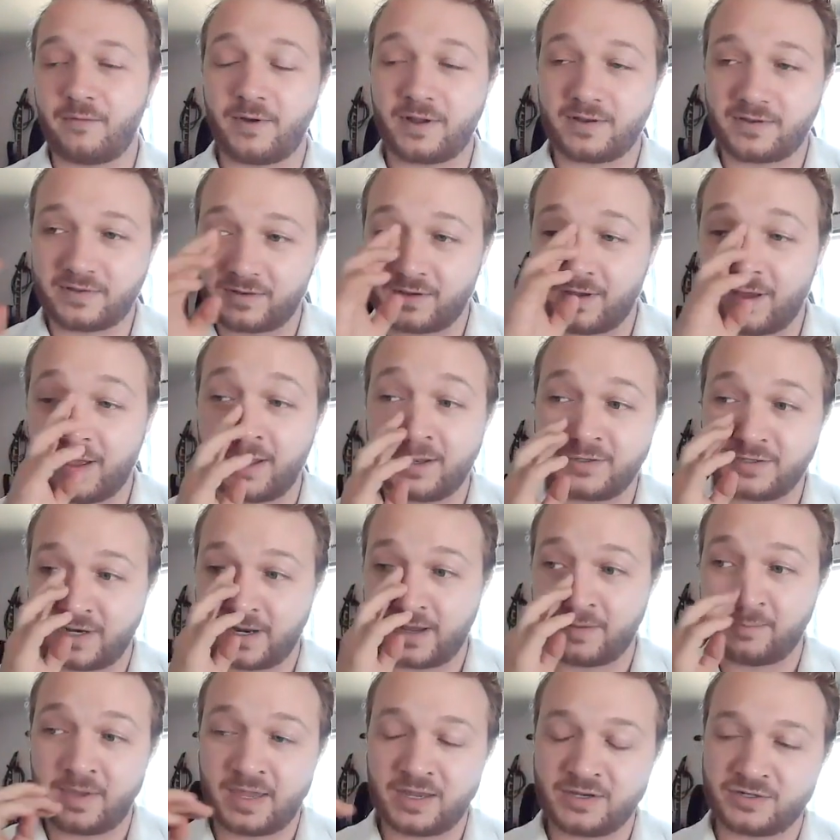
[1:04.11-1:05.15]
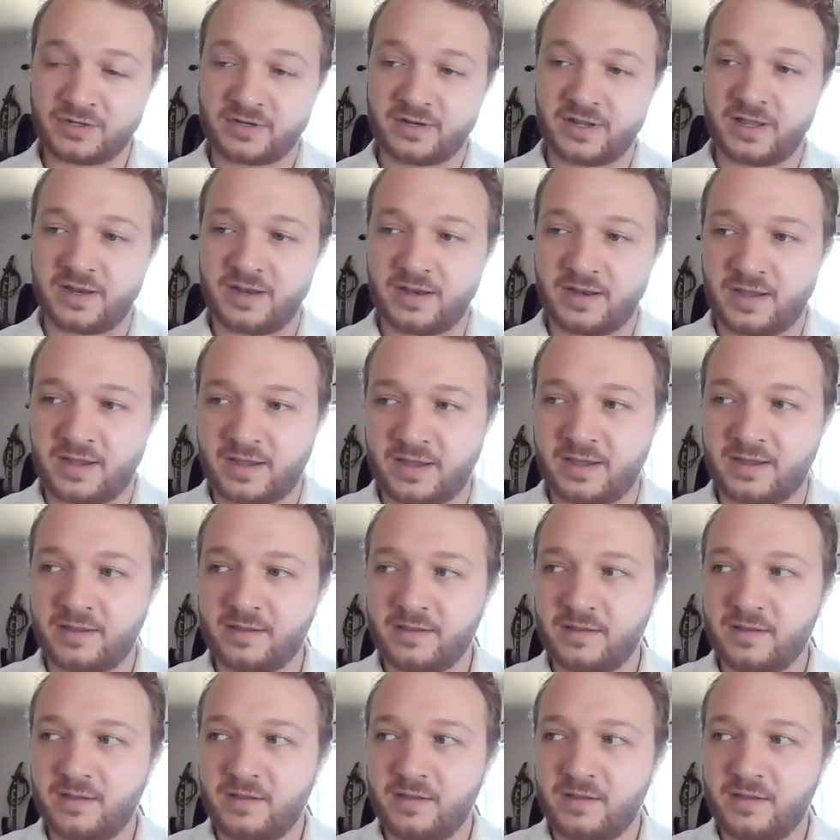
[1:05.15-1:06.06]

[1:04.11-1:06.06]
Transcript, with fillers: I, went to college and I majored in uh,